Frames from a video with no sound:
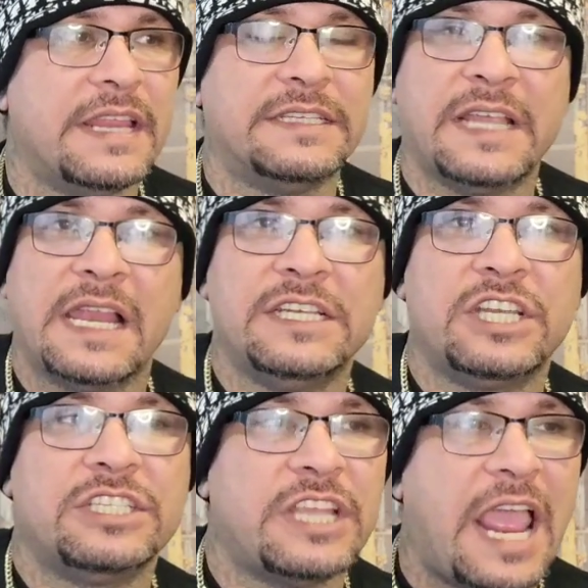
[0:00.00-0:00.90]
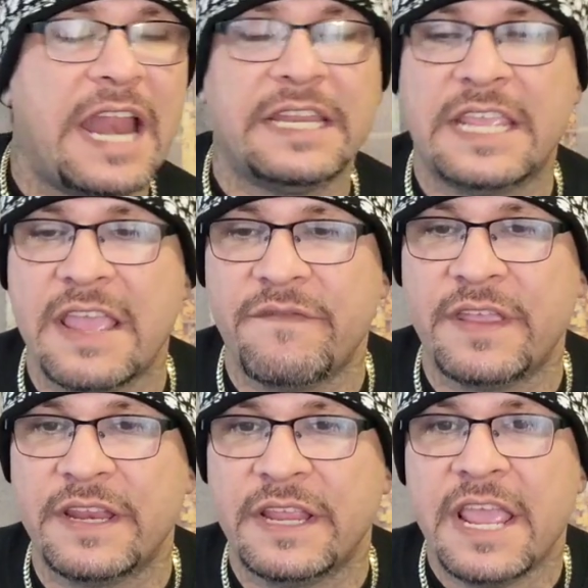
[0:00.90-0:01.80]
intelligence and
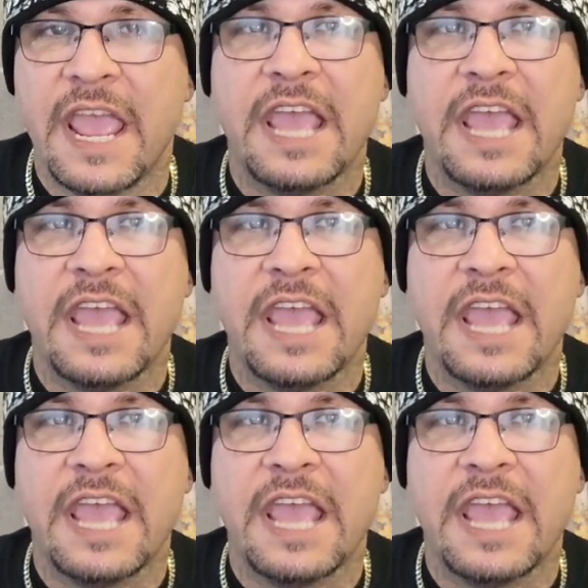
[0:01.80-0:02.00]
giving